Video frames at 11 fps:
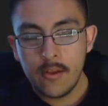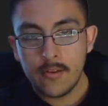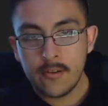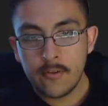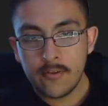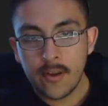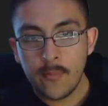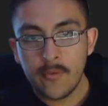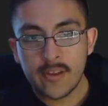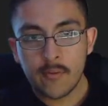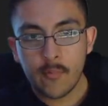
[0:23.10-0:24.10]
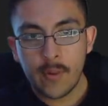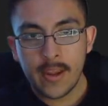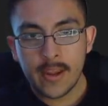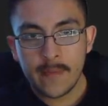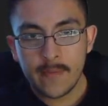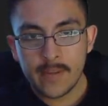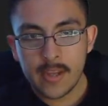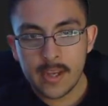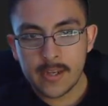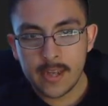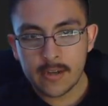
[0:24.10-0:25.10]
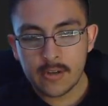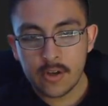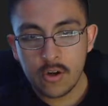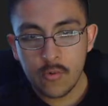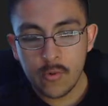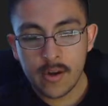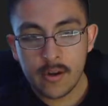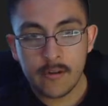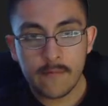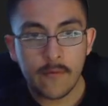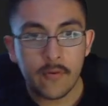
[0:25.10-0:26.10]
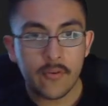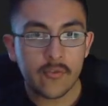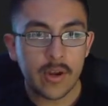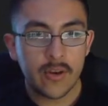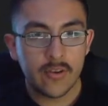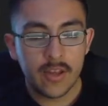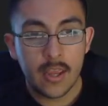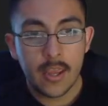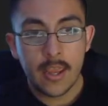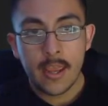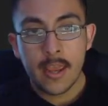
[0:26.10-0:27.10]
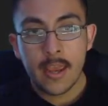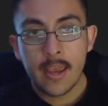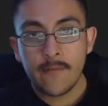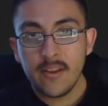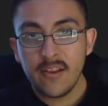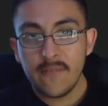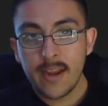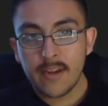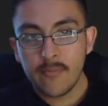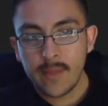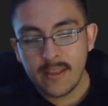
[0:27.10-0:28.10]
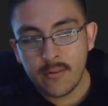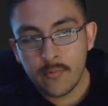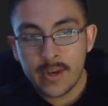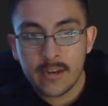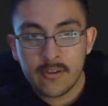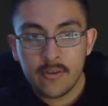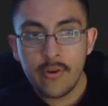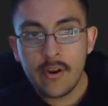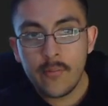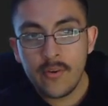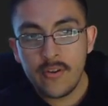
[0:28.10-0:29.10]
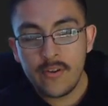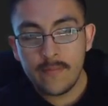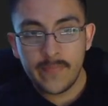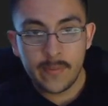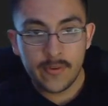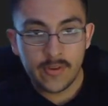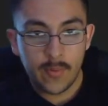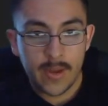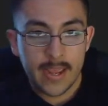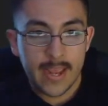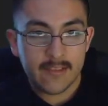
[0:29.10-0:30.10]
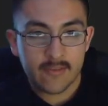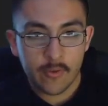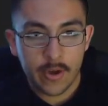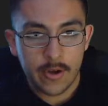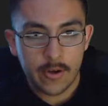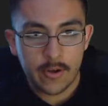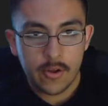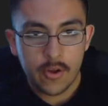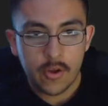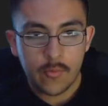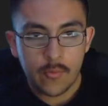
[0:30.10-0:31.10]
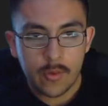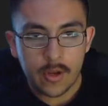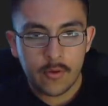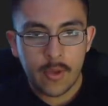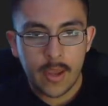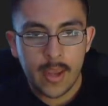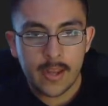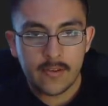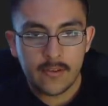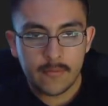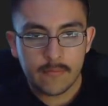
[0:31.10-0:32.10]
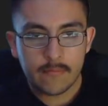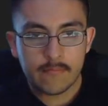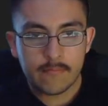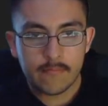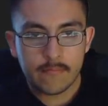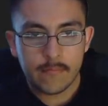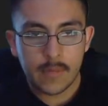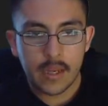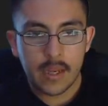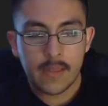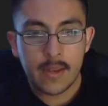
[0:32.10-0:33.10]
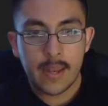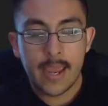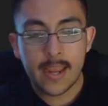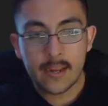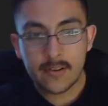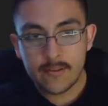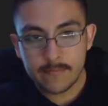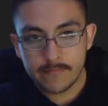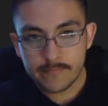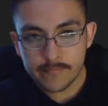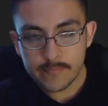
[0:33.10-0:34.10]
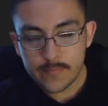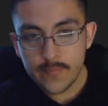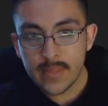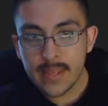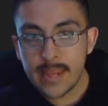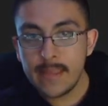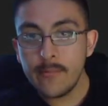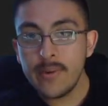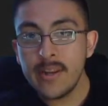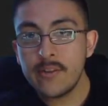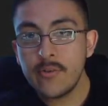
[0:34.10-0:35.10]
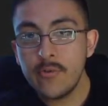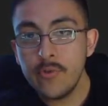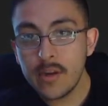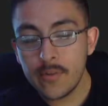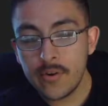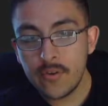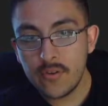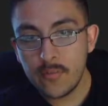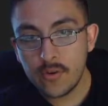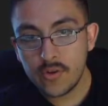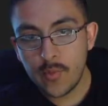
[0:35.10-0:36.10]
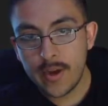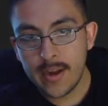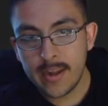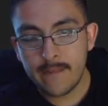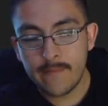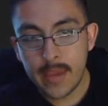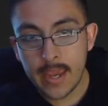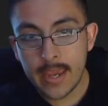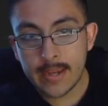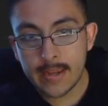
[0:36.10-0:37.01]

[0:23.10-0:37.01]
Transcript: So it's almost like we're playing a game of tic-tac-toe. We're going to need our four squares. And for this factoring method, we need two numbers multiplied to x squared. We can do x and then x. And then we need two numbers to multiply to negative 8.